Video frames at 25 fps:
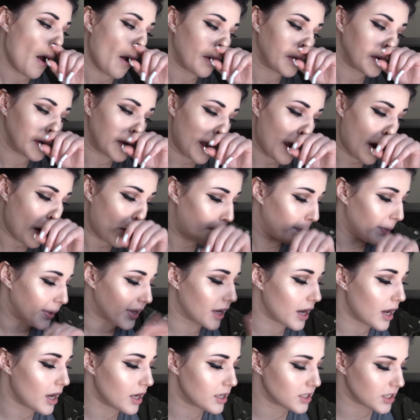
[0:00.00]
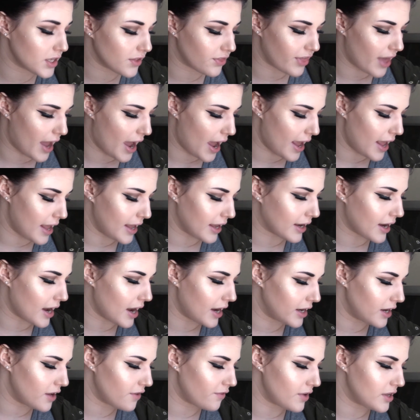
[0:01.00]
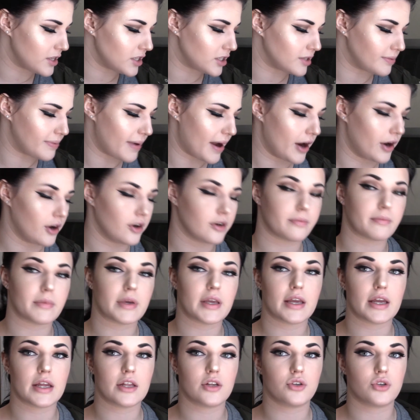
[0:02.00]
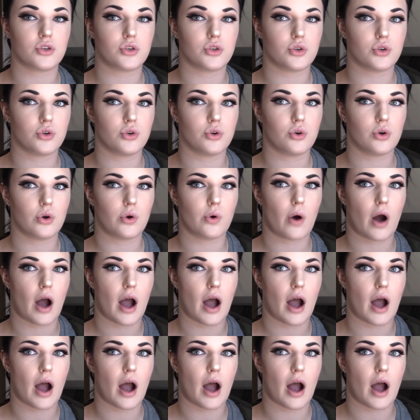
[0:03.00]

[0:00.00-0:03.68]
Now, because of that, it kind of inspired me into,